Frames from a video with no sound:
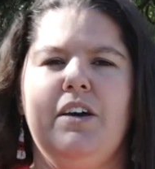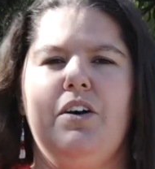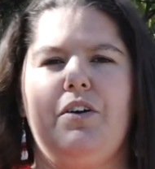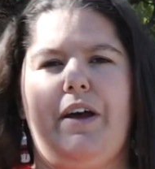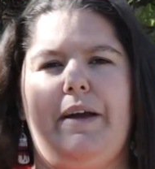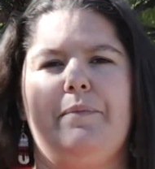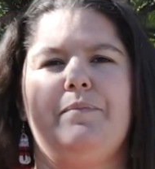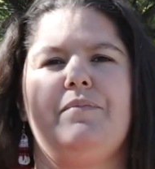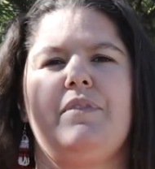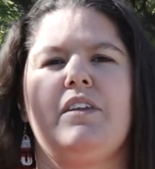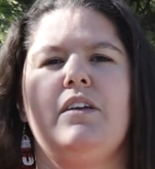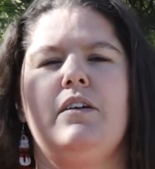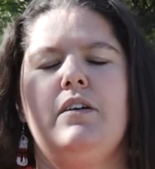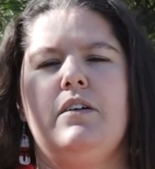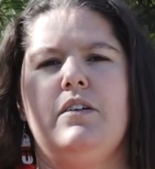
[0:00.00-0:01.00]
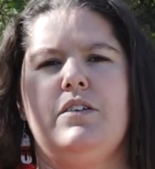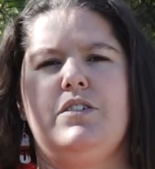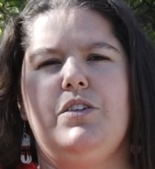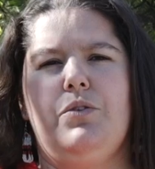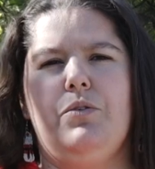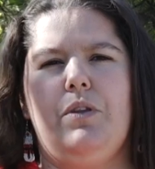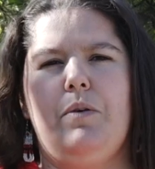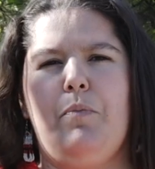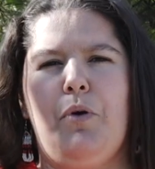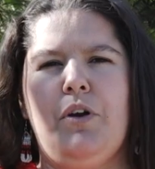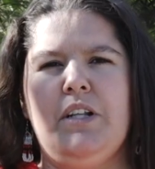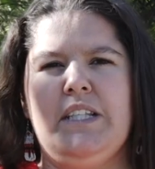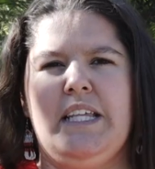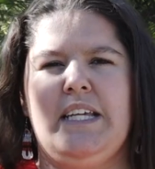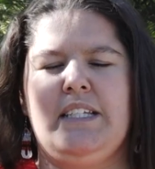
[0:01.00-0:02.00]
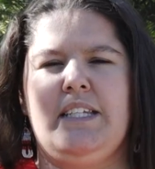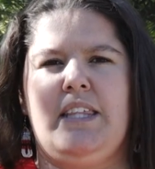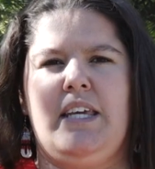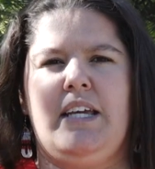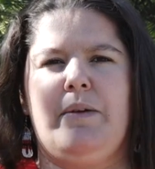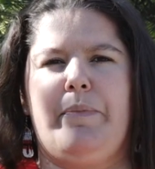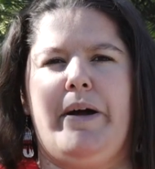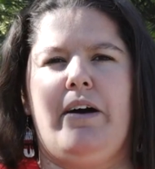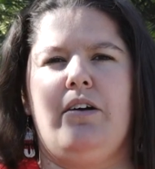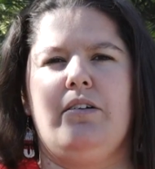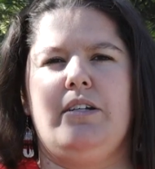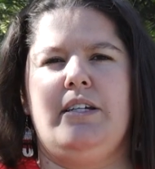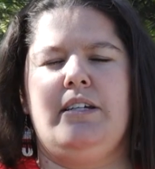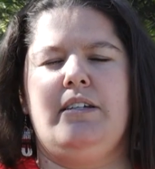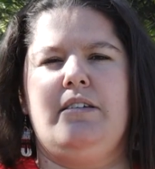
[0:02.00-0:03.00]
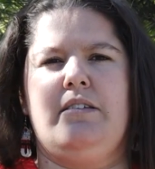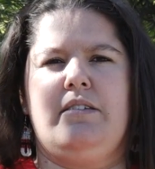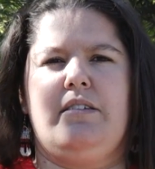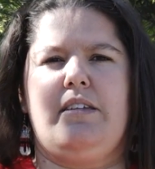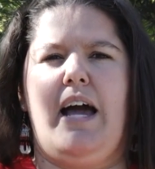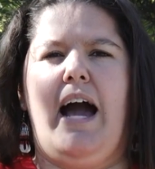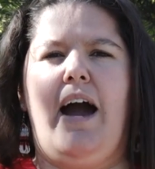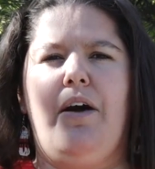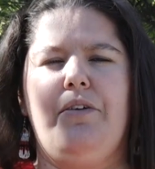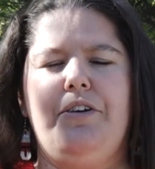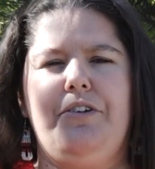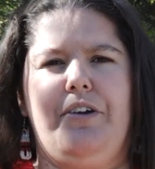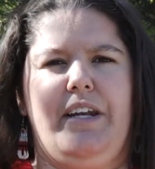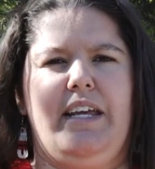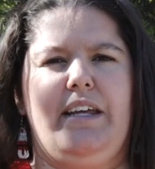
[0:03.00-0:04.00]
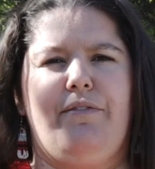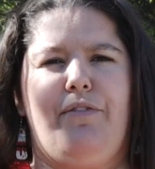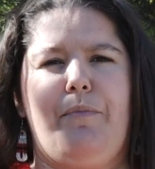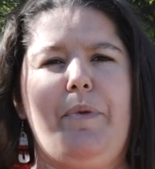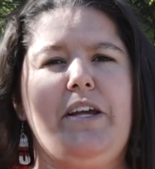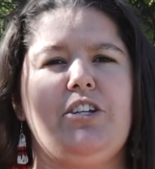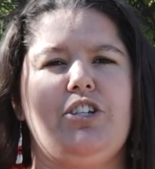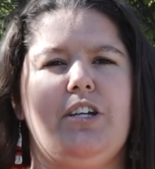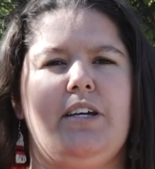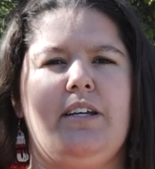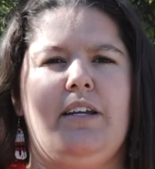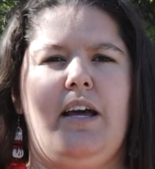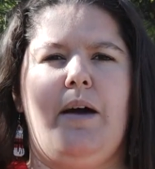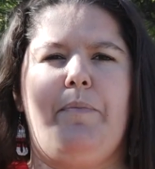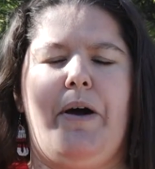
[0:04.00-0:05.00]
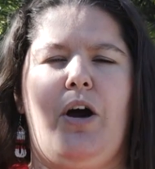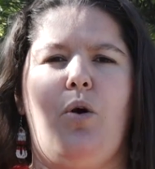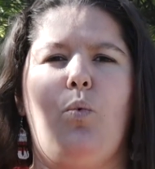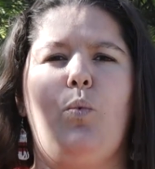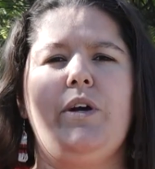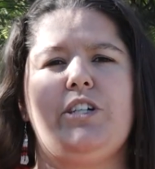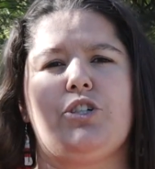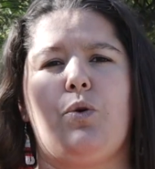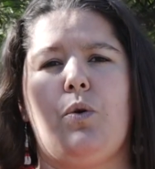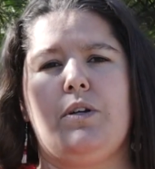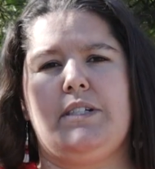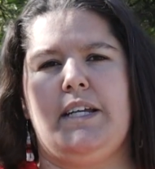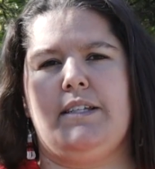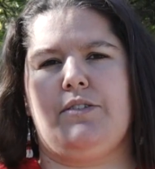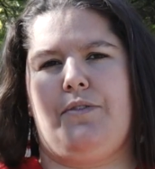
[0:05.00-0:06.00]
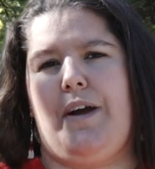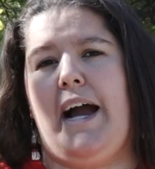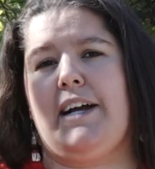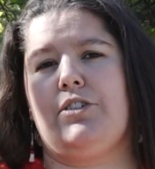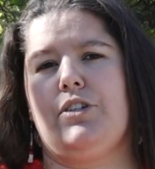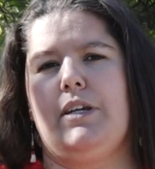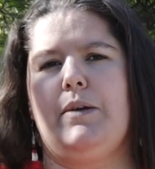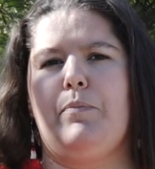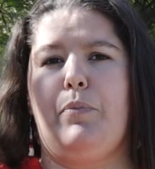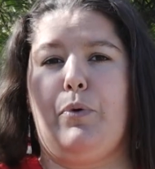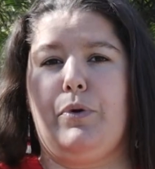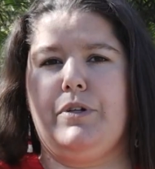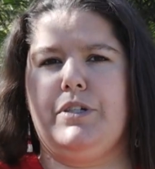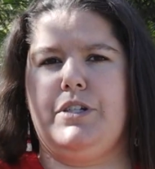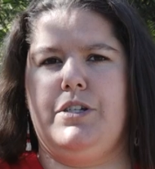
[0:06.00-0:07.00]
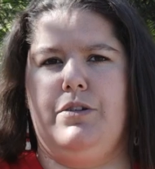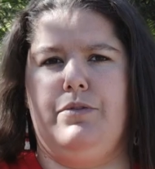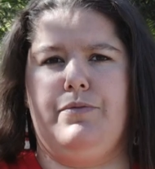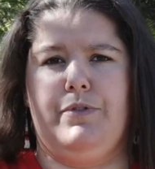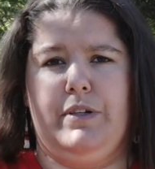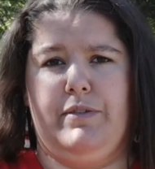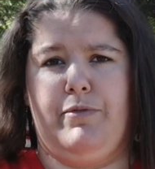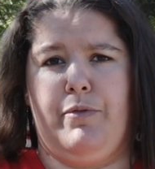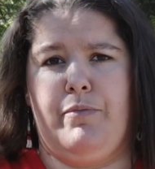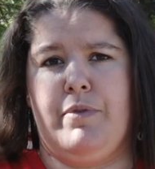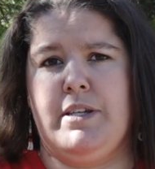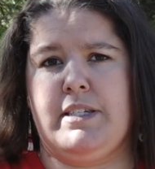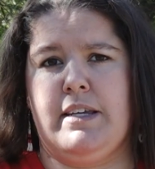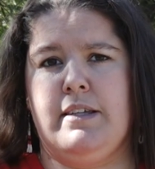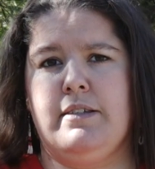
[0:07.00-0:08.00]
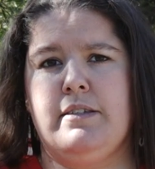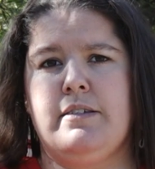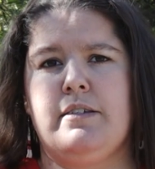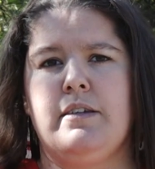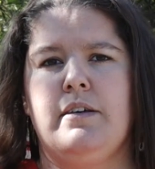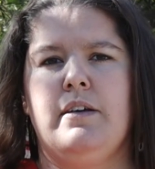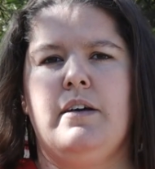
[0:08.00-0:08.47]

Okay. So the important thing to think about is how are you getting information about which court dates are actually important to you for different reasons.